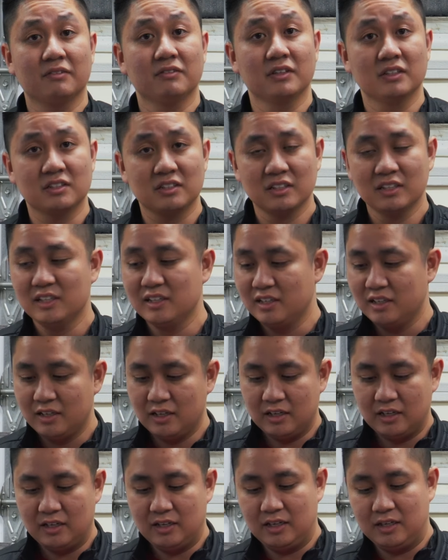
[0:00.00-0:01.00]
of it.
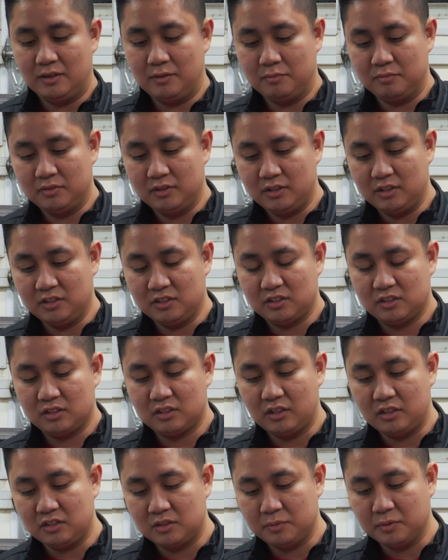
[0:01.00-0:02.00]

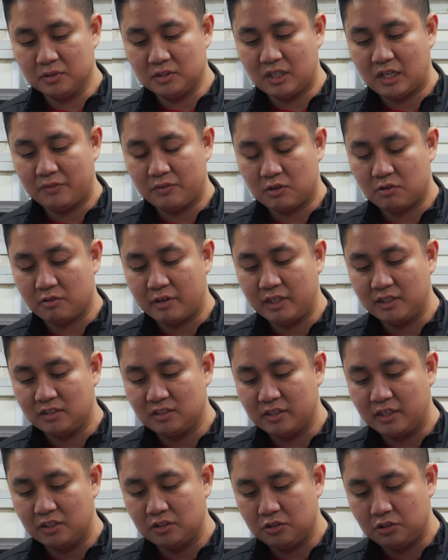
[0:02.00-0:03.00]
This is supposed to have a great
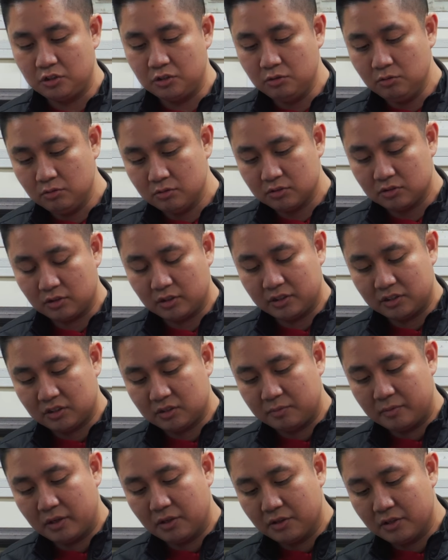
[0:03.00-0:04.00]
scent too, so let's
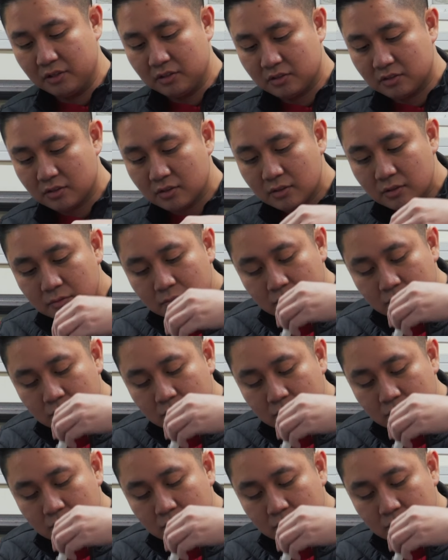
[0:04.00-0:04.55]
smell this.